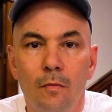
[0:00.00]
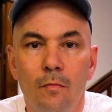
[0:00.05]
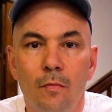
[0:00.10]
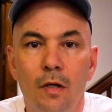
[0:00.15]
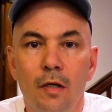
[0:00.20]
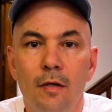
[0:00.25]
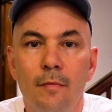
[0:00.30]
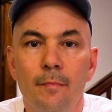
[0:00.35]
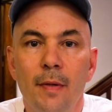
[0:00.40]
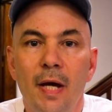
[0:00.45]

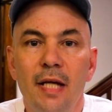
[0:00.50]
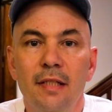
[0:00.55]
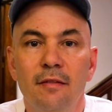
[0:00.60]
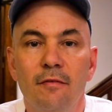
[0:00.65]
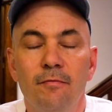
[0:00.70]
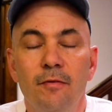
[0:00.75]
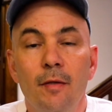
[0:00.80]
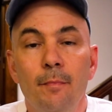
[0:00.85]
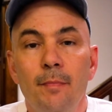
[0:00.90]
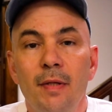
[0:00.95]
Welcome back
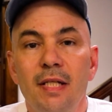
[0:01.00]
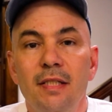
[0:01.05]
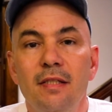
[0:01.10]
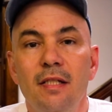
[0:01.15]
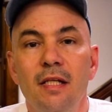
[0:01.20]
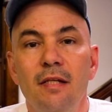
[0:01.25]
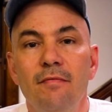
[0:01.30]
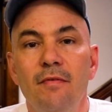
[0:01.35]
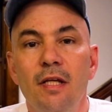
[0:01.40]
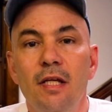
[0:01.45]
to Flipphead
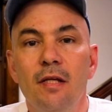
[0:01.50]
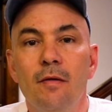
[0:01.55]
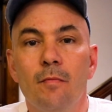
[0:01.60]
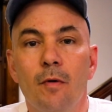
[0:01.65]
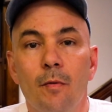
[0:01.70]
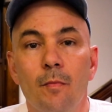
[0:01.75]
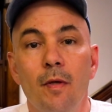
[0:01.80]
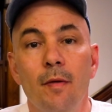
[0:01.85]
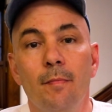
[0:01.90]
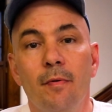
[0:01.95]
TV,
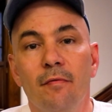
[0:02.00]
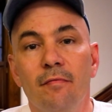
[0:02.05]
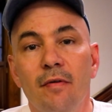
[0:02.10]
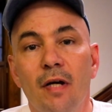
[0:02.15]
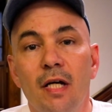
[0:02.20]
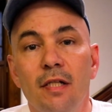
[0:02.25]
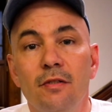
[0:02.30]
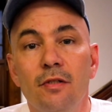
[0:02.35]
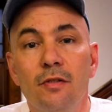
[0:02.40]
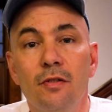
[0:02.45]
where we
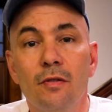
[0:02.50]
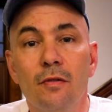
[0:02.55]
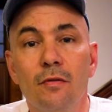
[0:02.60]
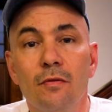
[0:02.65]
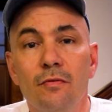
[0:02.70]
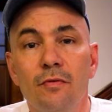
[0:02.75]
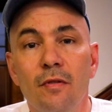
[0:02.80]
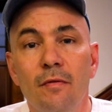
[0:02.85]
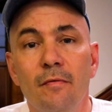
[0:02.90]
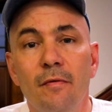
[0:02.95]
provide
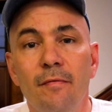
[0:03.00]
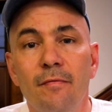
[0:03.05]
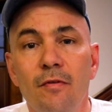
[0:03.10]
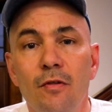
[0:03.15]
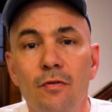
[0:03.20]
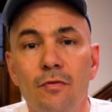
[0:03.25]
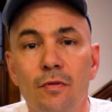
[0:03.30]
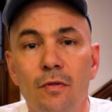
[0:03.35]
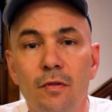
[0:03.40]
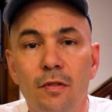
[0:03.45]
tutorials and
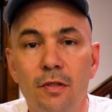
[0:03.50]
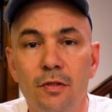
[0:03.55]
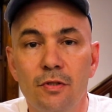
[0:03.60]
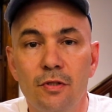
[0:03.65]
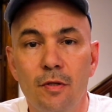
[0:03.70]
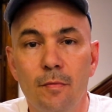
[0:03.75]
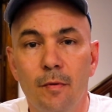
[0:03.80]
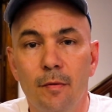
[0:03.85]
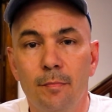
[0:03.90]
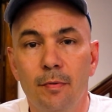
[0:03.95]
reviews on
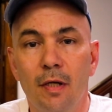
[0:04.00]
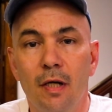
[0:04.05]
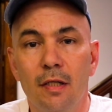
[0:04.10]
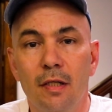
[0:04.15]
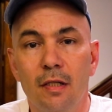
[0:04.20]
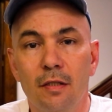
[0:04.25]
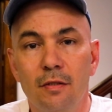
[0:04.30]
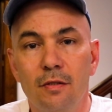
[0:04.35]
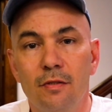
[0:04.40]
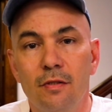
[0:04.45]
consumer
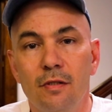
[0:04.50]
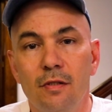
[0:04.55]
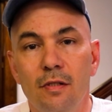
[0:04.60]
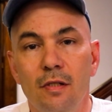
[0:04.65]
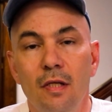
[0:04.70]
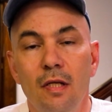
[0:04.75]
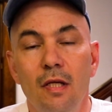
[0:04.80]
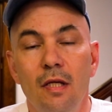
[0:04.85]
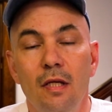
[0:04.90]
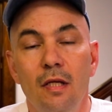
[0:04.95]
products.
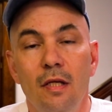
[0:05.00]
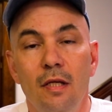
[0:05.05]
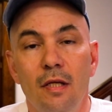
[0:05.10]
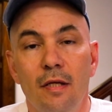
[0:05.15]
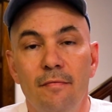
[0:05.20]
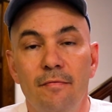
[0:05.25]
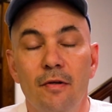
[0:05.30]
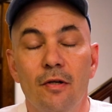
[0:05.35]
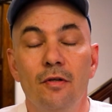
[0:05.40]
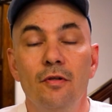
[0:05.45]

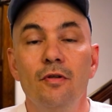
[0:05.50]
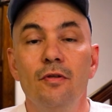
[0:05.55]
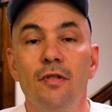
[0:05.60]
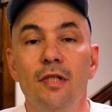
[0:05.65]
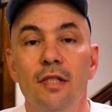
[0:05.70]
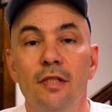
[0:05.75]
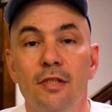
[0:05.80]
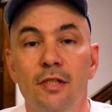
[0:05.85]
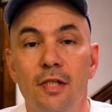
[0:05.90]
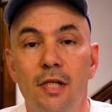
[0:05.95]
If you're new
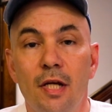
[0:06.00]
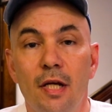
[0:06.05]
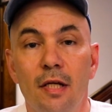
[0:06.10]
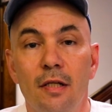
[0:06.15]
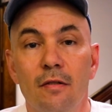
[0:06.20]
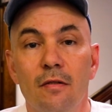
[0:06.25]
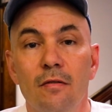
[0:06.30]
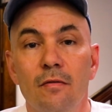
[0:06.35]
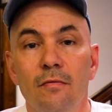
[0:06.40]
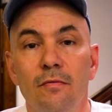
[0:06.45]
to this
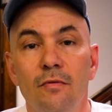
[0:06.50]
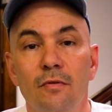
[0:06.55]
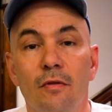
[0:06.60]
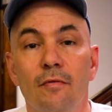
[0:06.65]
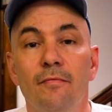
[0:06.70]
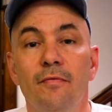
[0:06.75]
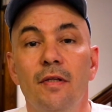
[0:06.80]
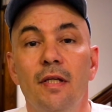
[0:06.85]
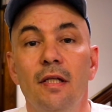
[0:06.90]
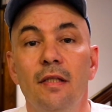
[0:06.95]
channel,
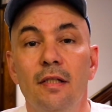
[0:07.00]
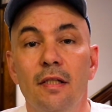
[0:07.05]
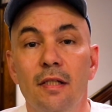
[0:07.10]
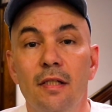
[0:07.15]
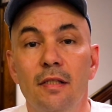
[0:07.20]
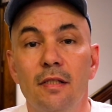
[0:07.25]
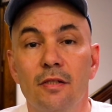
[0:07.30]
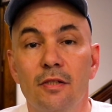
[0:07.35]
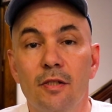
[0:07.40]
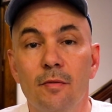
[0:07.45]
don't forget to
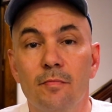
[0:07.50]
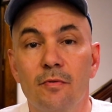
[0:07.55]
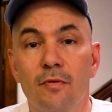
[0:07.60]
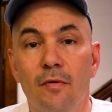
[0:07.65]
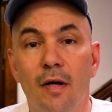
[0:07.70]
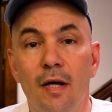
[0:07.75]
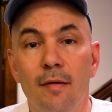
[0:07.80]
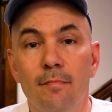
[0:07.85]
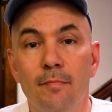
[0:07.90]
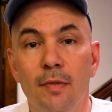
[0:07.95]
hit the
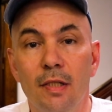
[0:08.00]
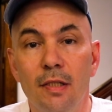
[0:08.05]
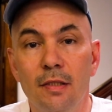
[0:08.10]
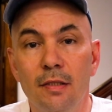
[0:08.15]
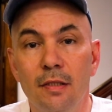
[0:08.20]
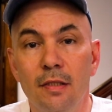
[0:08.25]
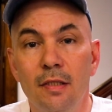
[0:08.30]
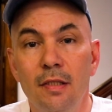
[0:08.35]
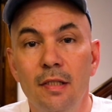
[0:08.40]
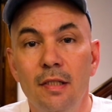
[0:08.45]
subscribe
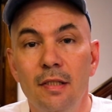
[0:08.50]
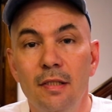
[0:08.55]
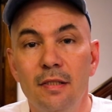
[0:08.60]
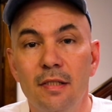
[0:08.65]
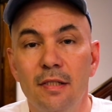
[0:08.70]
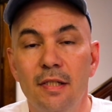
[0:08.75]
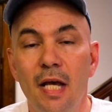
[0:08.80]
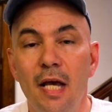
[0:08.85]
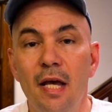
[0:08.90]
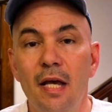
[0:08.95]
button.
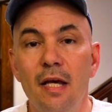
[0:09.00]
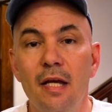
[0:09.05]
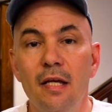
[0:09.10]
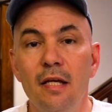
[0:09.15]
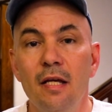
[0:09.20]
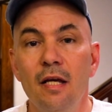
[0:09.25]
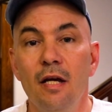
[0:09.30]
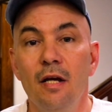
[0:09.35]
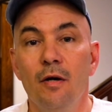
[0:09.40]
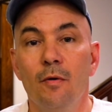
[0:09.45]

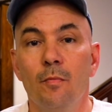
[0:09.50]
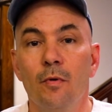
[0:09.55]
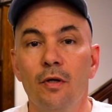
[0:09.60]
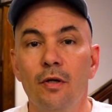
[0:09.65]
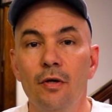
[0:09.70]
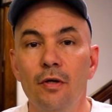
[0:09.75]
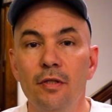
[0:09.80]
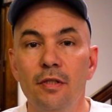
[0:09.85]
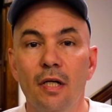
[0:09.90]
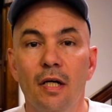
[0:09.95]
Today, we're
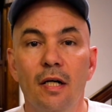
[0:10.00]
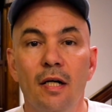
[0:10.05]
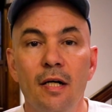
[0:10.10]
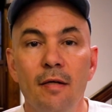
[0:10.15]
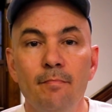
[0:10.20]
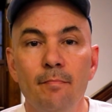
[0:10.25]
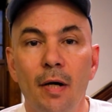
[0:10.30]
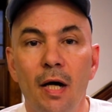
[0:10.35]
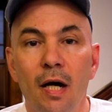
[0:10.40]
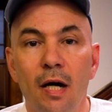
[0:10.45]
going to
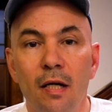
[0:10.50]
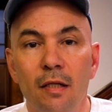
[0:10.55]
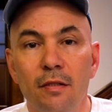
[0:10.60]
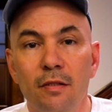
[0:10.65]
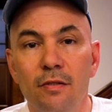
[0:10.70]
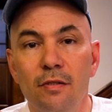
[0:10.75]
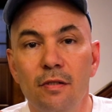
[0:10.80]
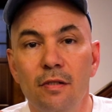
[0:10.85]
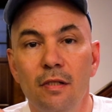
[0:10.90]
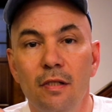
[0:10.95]

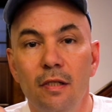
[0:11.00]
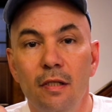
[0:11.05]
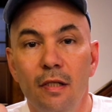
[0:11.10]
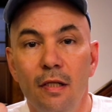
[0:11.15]
unbox